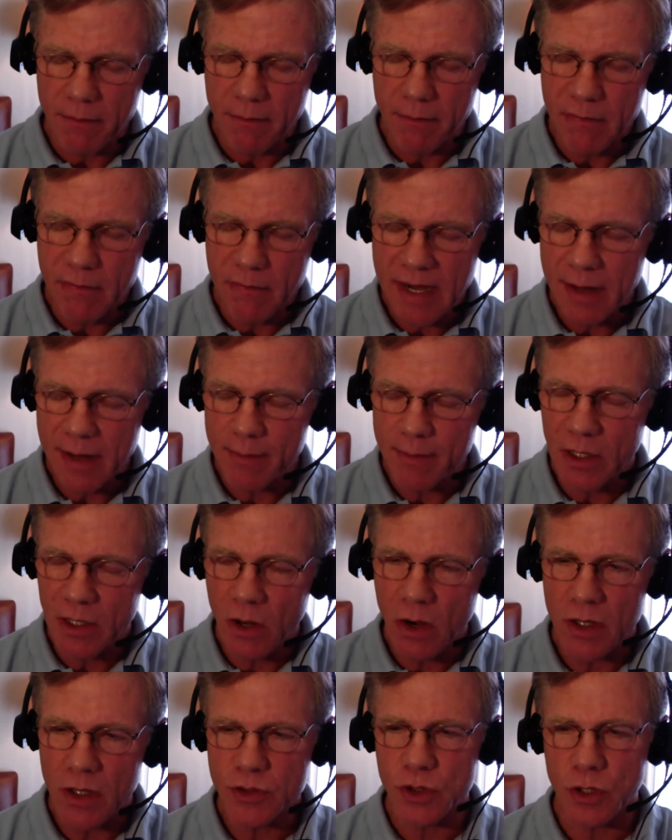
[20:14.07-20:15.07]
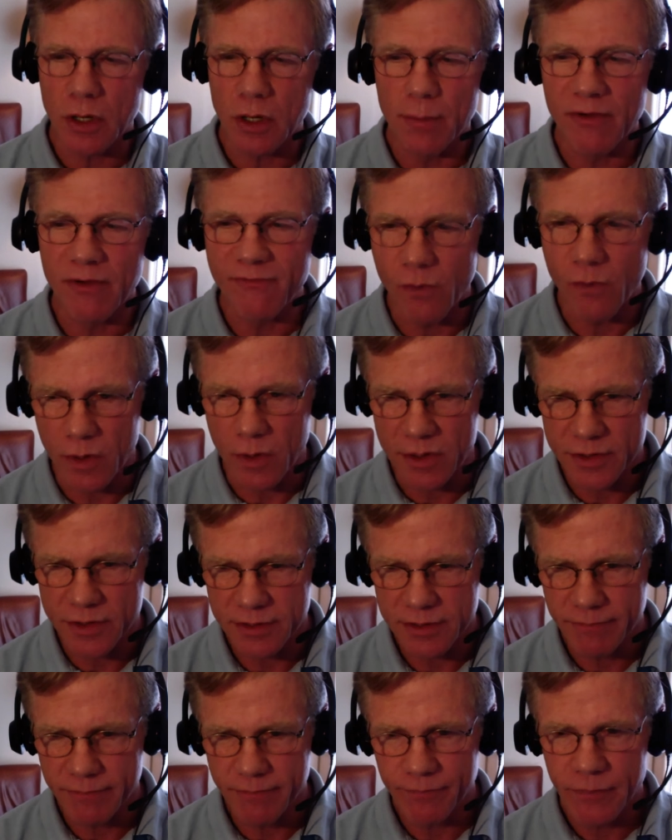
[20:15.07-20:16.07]
medium and large
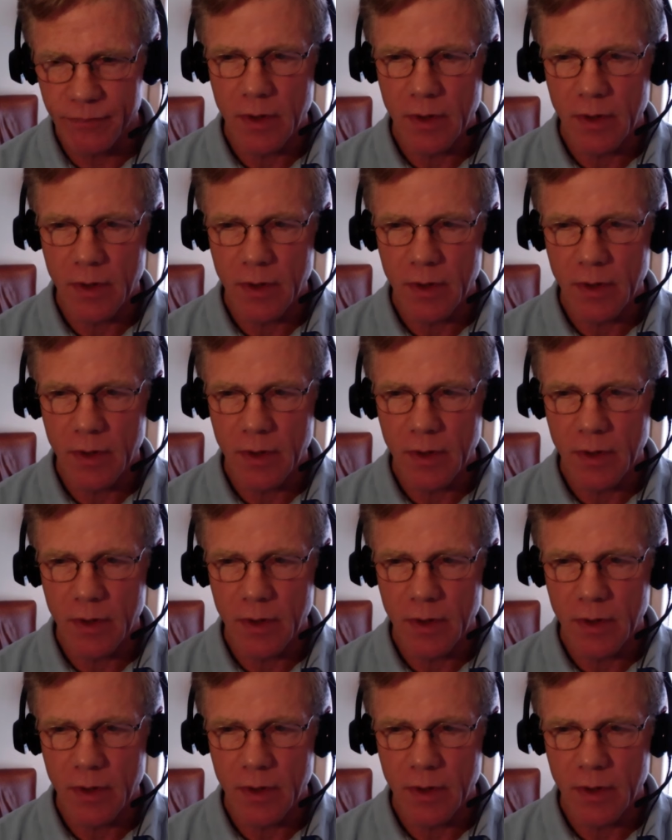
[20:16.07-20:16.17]
herbivores.